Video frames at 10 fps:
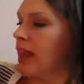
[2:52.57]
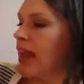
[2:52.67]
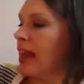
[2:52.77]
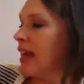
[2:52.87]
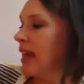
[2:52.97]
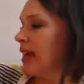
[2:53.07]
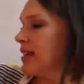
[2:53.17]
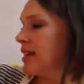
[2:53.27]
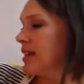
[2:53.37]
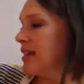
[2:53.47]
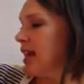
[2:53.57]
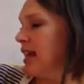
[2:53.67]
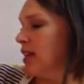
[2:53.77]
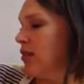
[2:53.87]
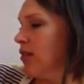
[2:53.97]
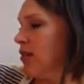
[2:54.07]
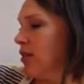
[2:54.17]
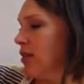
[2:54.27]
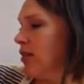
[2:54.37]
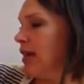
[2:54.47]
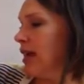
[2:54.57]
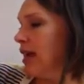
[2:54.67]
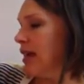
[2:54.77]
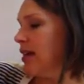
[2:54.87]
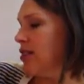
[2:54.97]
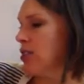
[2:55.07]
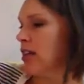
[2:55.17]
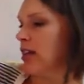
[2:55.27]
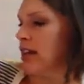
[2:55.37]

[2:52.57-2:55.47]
and it is going to take you through each